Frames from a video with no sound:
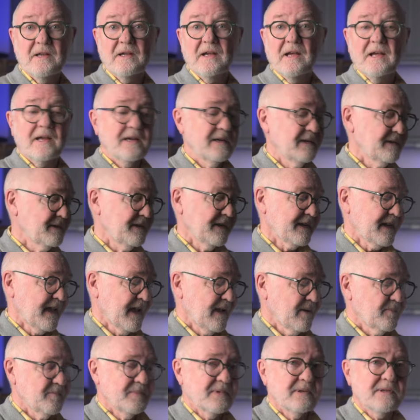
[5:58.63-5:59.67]
and it
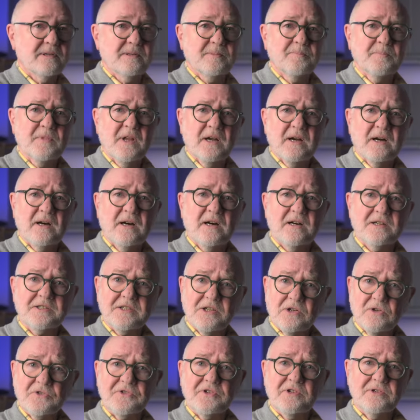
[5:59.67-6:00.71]
can't be uh,
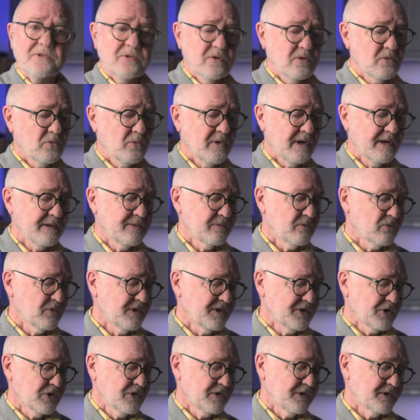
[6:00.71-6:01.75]
tilted when
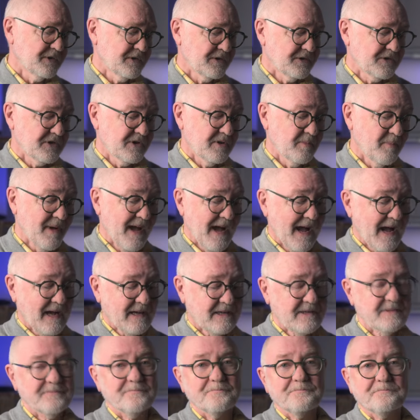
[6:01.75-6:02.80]
returned to the
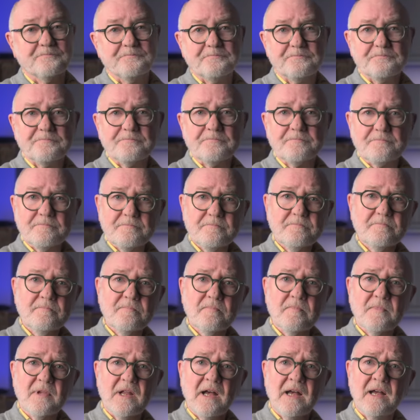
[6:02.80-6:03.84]
back,
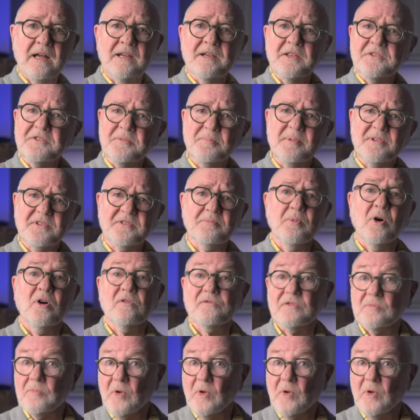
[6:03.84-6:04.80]
and it's a bit small for